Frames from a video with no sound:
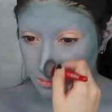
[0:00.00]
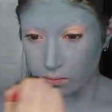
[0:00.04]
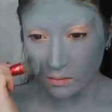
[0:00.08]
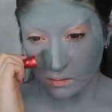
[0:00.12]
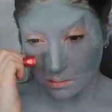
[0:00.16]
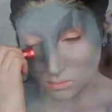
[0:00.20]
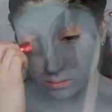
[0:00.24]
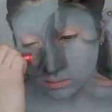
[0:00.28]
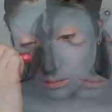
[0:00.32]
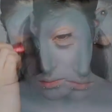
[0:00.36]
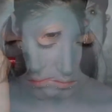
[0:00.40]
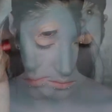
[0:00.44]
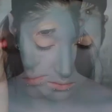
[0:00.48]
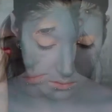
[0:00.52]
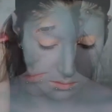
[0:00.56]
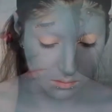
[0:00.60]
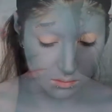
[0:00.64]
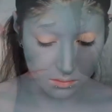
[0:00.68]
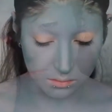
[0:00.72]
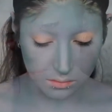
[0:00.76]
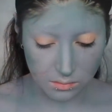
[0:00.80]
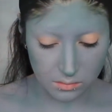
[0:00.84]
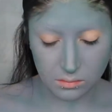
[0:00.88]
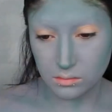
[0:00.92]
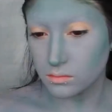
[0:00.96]
Now taking a
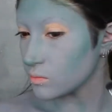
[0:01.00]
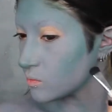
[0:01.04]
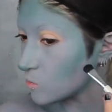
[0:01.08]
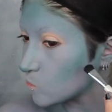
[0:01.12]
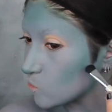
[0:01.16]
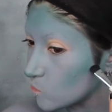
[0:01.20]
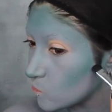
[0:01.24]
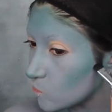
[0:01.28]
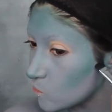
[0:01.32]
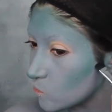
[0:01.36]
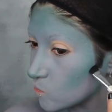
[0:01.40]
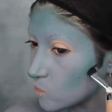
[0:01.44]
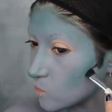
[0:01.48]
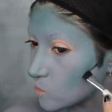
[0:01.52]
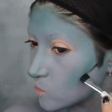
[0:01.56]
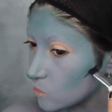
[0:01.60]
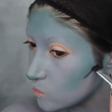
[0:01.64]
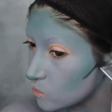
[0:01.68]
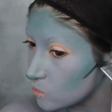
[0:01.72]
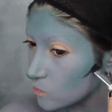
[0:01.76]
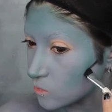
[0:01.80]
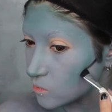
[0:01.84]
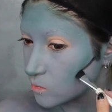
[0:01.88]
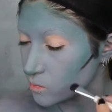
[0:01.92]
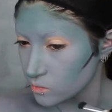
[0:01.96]
black eyeshadow, I'm
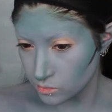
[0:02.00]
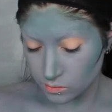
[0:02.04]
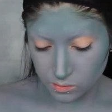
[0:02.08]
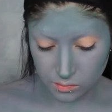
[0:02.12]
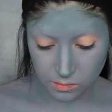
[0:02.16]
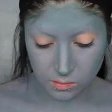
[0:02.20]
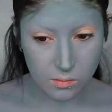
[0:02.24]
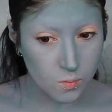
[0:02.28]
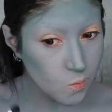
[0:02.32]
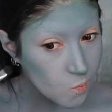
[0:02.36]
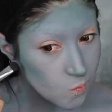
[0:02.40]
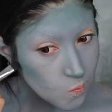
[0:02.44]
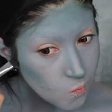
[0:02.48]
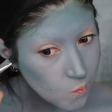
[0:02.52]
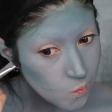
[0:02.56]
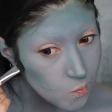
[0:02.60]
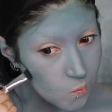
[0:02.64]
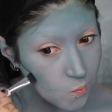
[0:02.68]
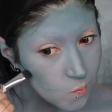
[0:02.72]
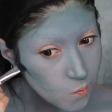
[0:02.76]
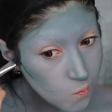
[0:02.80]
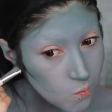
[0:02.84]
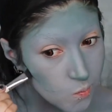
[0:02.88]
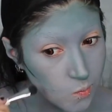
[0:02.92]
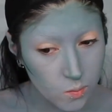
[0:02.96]
using a
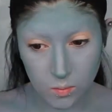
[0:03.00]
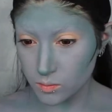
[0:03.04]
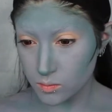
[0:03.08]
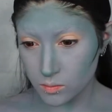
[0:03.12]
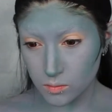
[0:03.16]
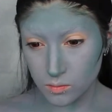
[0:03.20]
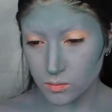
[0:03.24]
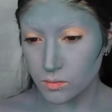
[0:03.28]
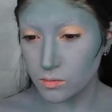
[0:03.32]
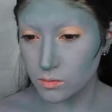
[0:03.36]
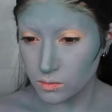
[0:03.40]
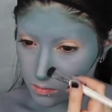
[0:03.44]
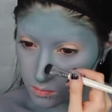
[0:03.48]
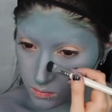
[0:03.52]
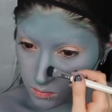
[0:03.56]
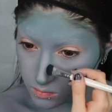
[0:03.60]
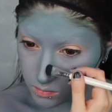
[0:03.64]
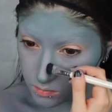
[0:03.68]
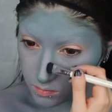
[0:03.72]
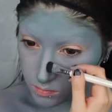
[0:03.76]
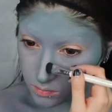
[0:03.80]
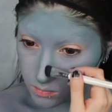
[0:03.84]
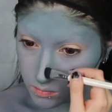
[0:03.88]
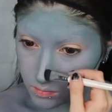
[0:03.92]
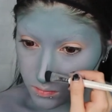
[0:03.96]
smaller
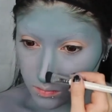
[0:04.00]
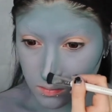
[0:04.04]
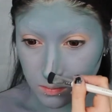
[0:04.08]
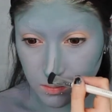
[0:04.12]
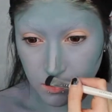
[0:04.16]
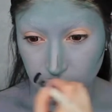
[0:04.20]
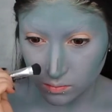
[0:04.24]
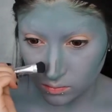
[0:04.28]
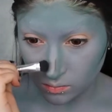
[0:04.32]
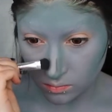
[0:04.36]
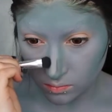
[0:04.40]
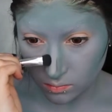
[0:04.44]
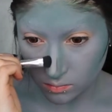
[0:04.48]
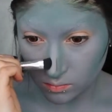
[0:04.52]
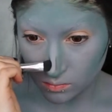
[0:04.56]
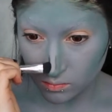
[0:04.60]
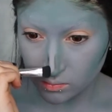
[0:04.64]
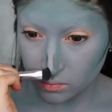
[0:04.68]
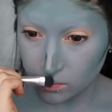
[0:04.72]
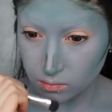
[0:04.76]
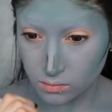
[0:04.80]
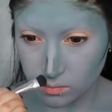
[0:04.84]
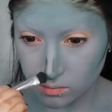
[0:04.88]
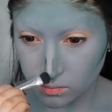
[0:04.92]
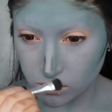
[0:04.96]
brush
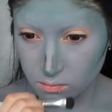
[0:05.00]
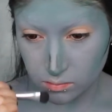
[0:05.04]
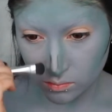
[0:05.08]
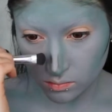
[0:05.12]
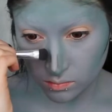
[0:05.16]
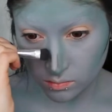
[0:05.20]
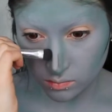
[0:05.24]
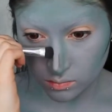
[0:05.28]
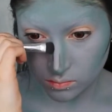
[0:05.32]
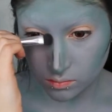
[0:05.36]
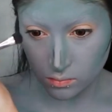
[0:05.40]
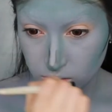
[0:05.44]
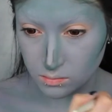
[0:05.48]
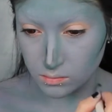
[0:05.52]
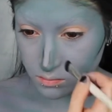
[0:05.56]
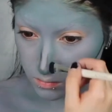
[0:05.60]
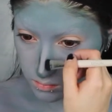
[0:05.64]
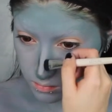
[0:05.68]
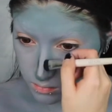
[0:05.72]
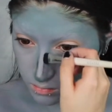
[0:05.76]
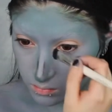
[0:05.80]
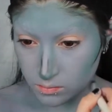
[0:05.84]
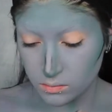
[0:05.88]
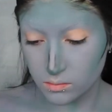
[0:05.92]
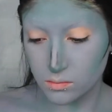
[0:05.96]
to really
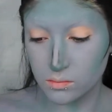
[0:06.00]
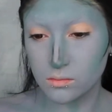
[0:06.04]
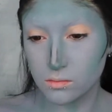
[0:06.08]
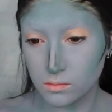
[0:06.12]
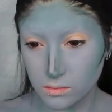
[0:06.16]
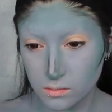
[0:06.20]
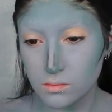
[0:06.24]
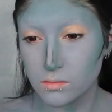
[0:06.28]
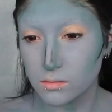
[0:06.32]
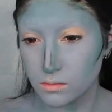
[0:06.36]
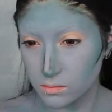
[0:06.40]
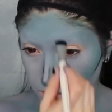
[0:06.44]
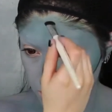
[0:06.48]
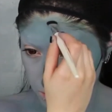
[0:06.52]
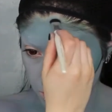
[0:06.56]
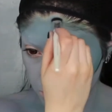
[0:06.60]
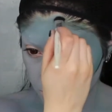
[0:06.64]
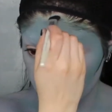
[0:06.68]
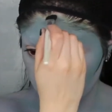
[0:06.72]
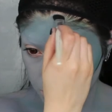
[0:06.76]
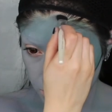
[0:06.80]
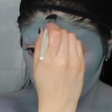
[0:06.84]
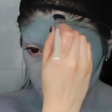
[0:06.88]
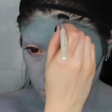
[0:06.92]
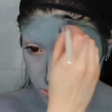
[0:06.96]
control and
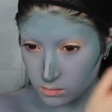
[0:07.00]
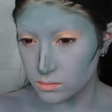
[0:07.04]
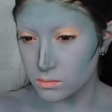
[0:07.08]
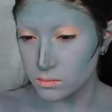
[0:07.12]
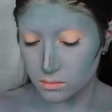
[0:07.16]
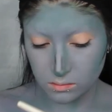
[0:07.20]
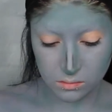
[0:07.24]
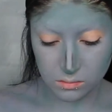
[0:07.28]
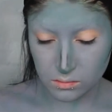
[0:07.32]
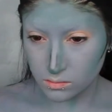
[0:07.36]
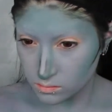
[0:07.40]
compact